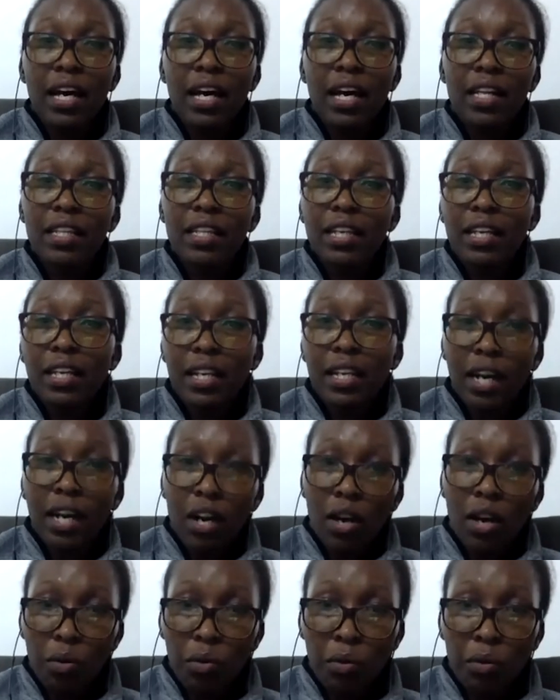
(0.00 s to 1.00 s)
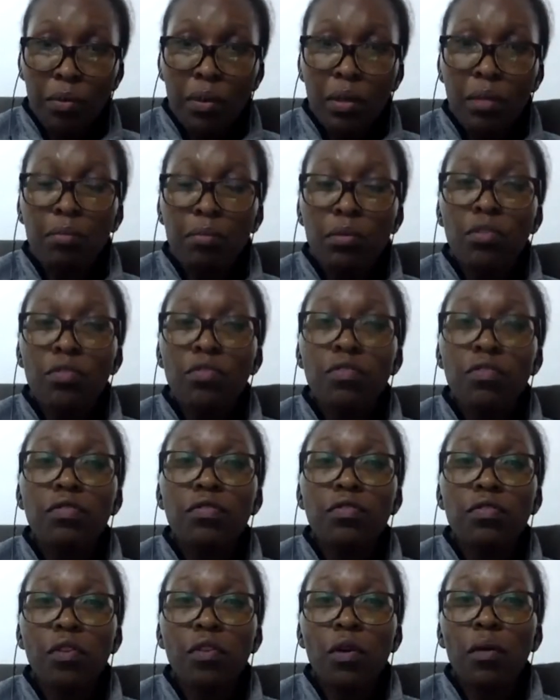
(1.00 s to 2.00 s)
And then now we will move
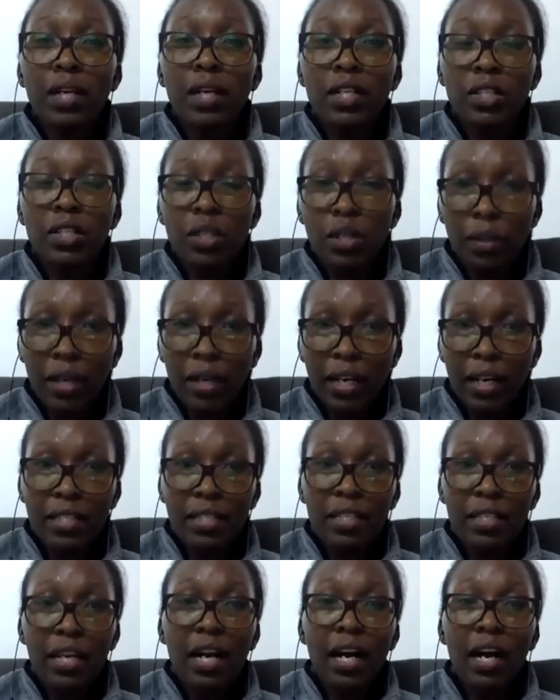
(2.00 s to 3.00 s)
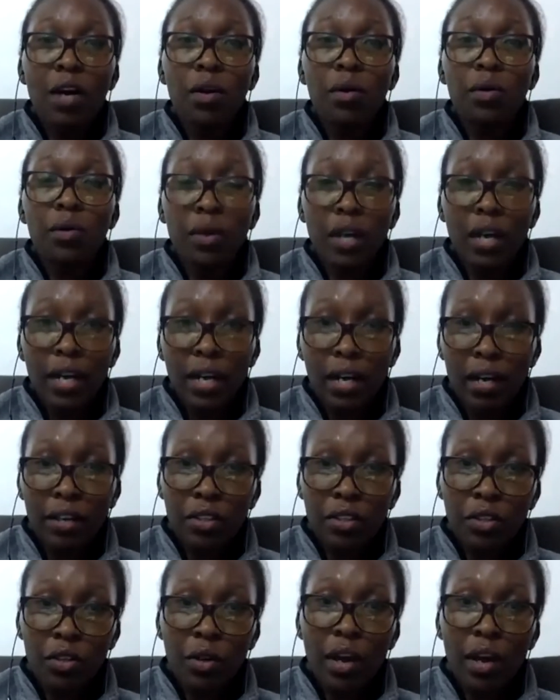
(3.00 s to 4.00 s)
forward to look at how
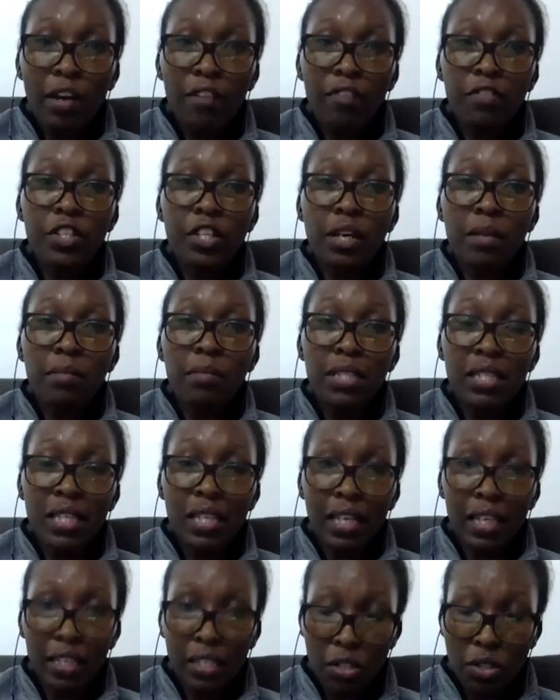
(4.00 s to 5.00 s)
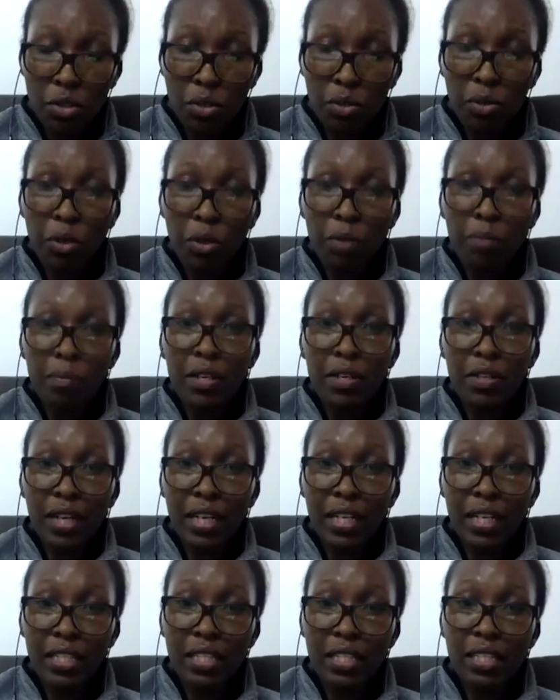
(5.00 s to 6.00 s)
FGM is linked to human
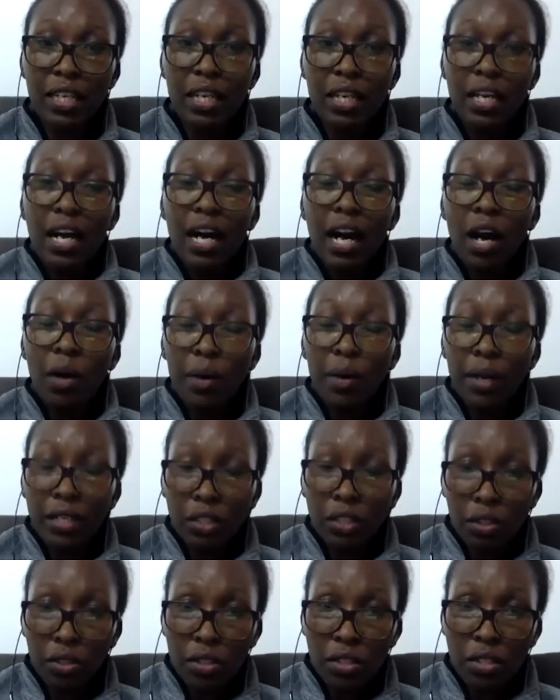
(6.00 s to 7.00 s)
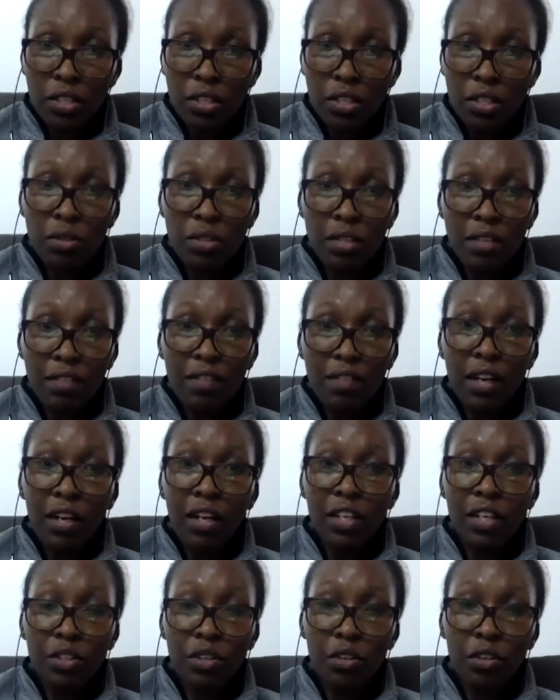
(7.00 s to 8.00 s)
rights, how it constitutes a
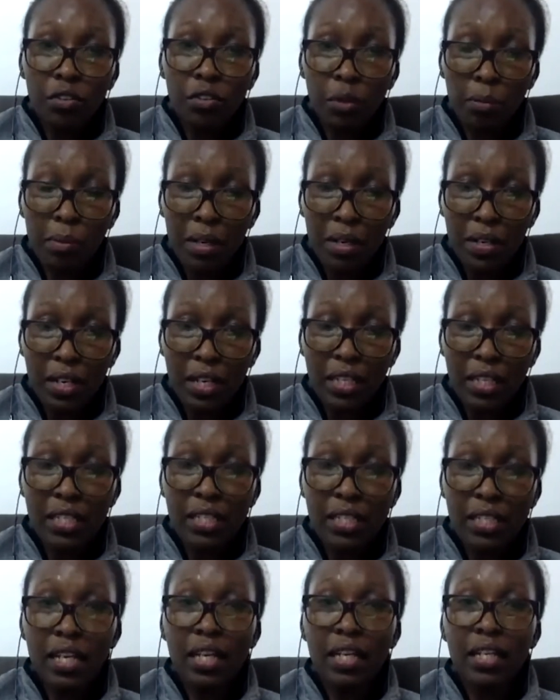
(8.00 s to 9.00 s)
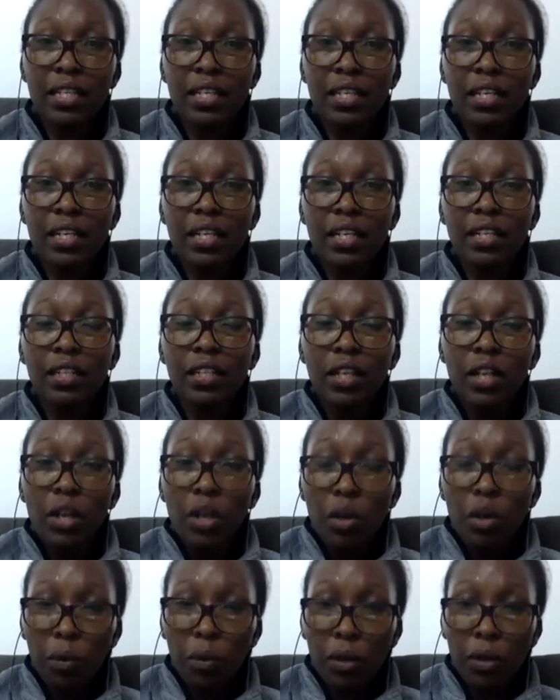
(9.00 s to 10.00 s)
violation of human rights, and
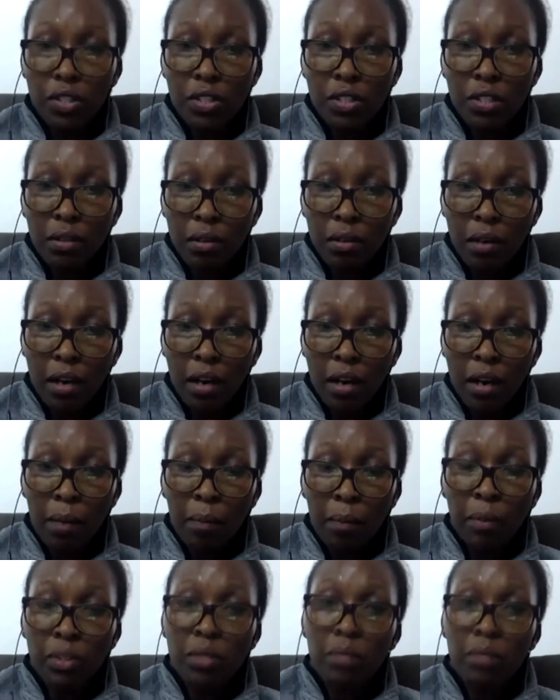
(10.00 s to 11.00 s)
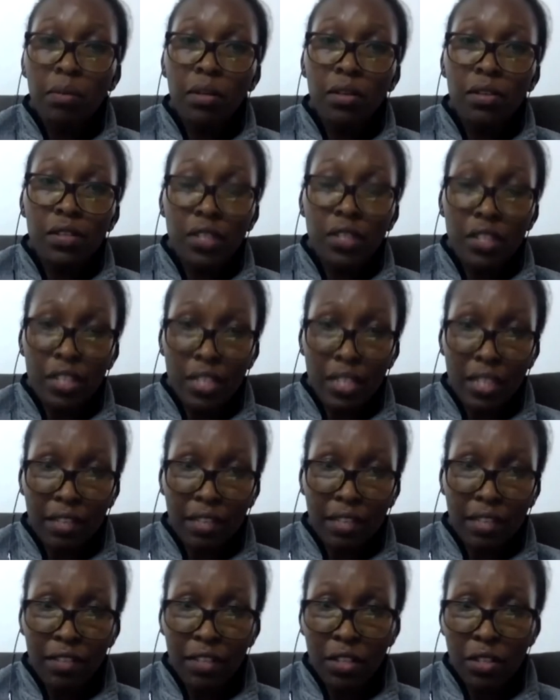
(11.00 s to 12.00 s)
what possible redress
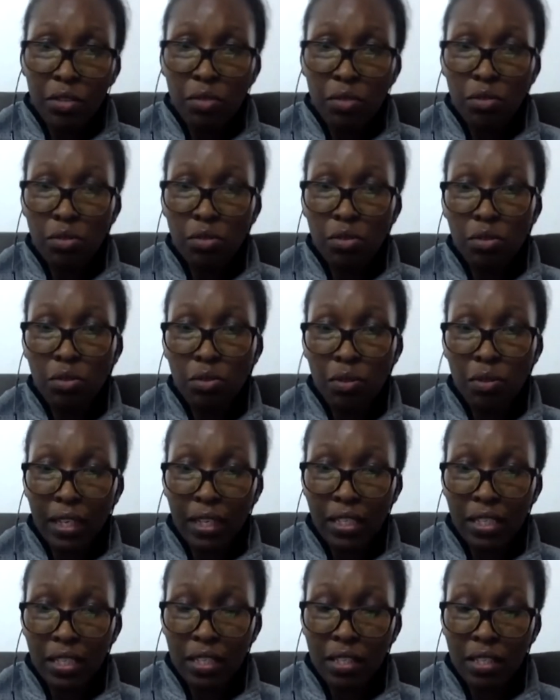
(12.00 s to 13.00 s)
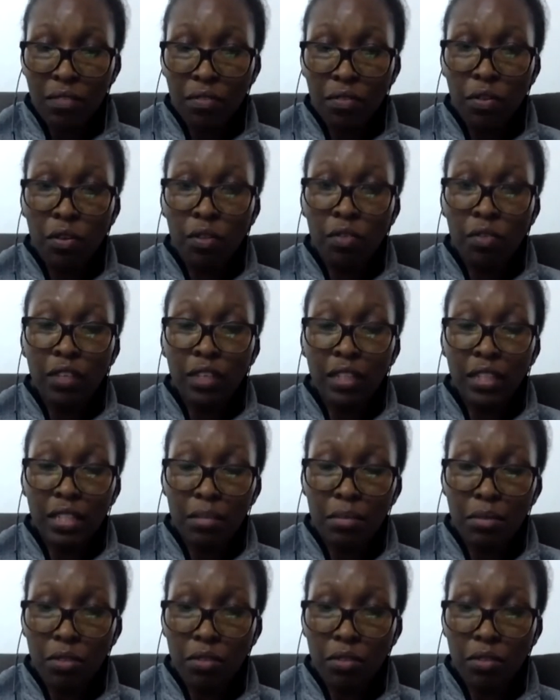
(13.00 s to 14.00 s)
avenues do exist for
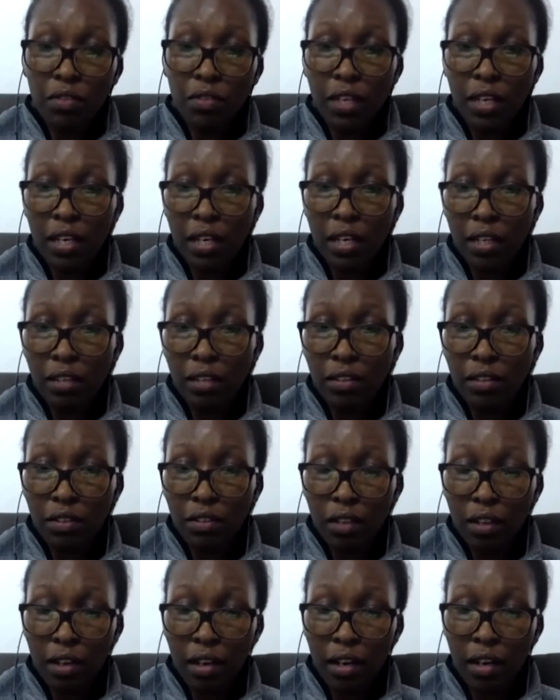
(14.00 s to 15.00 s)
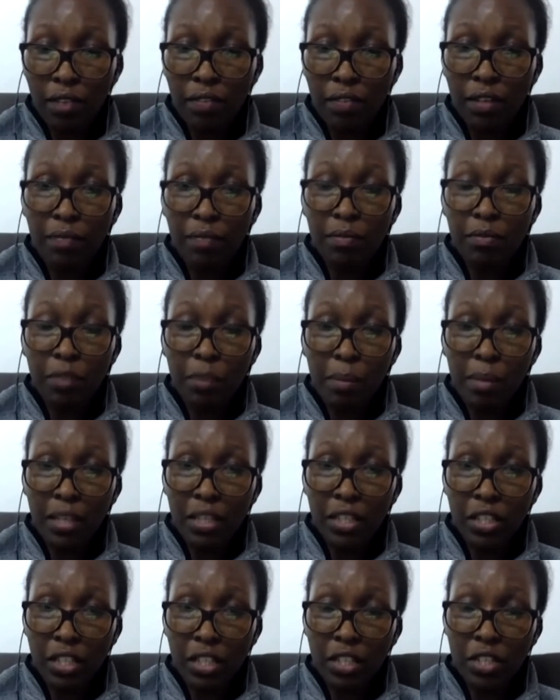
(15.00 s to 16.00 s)
victims of female
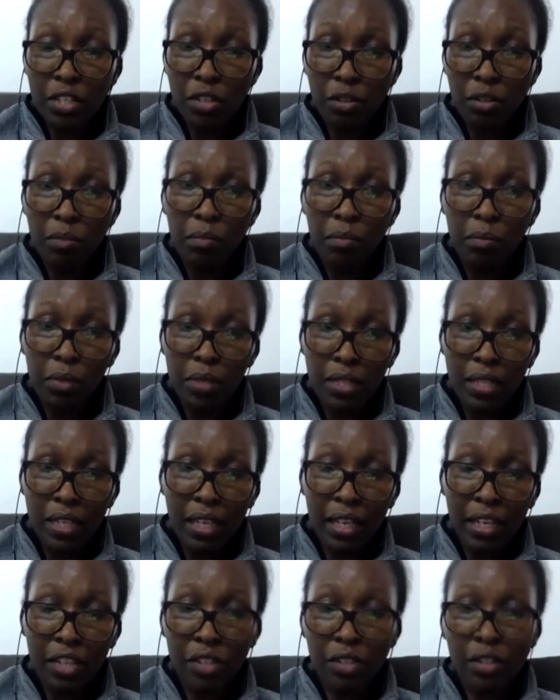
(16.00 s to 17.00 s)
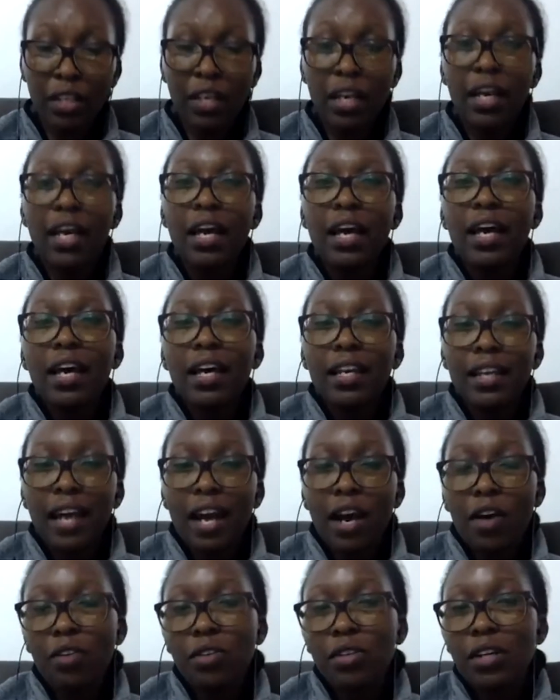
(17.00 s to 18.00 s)
genital mutilation.
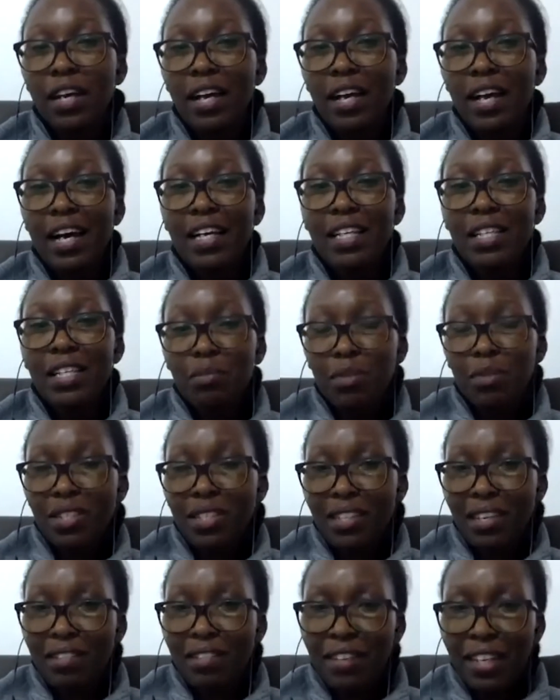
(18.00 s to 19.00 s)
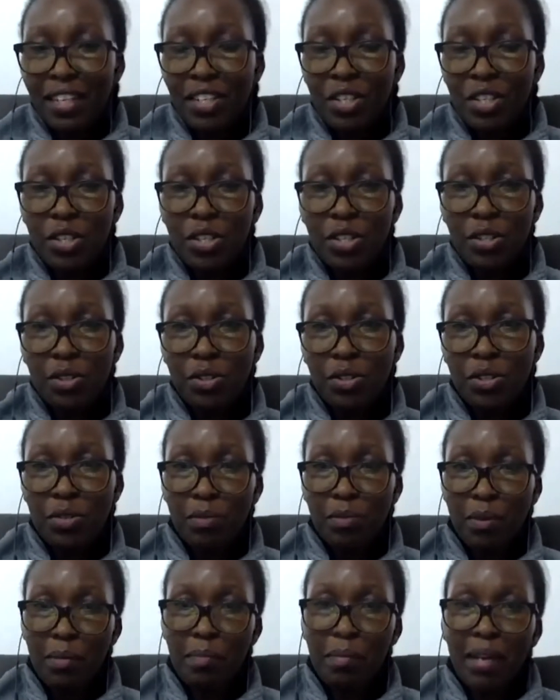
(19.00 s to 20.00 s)
Now, as Mustafa
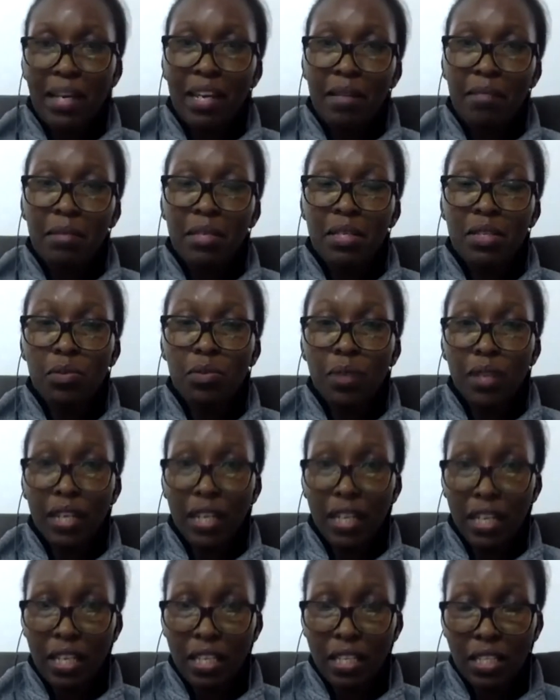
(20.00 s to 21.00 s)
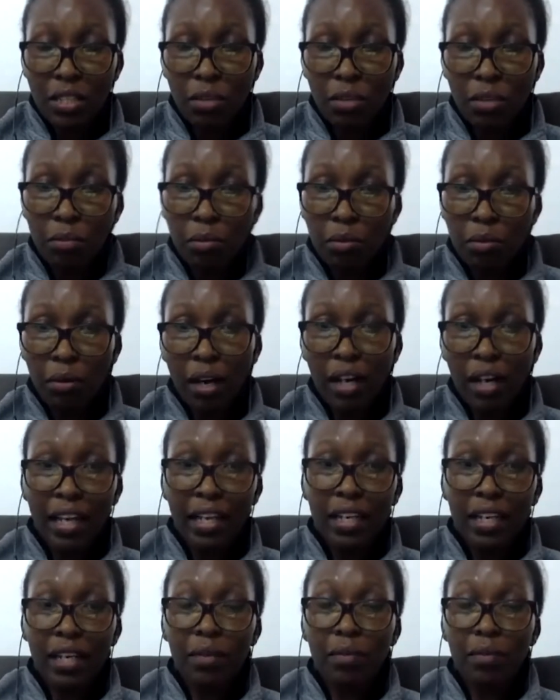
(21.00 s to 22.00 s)
introduced me, my name is Winnie Siomboa,
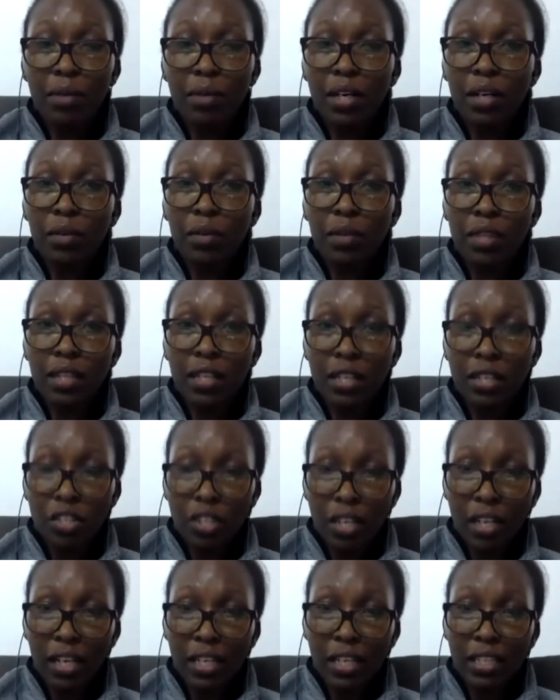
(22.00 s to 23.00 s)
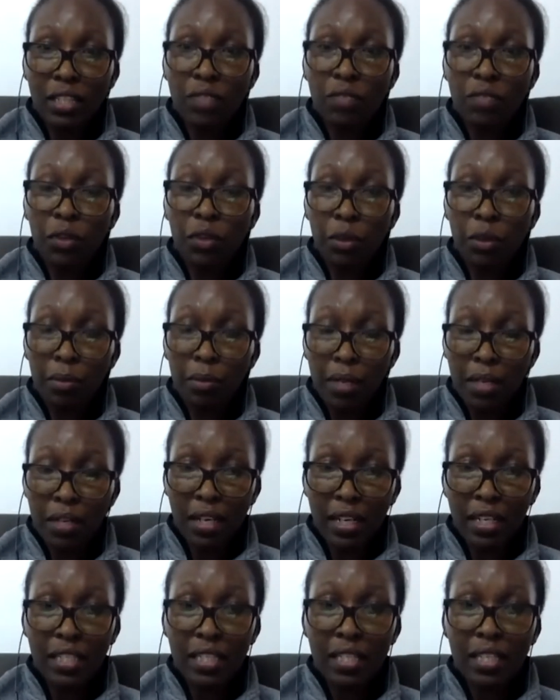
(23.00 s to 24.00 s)
and I work with Journalists for Human
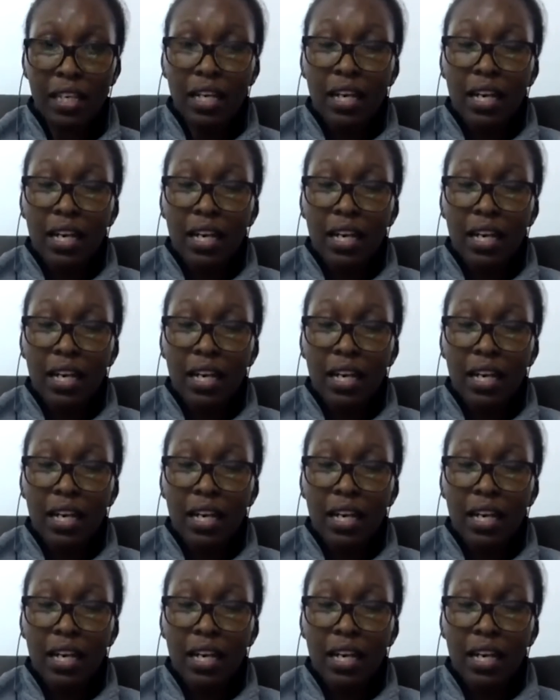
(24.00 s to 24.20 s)
Rights.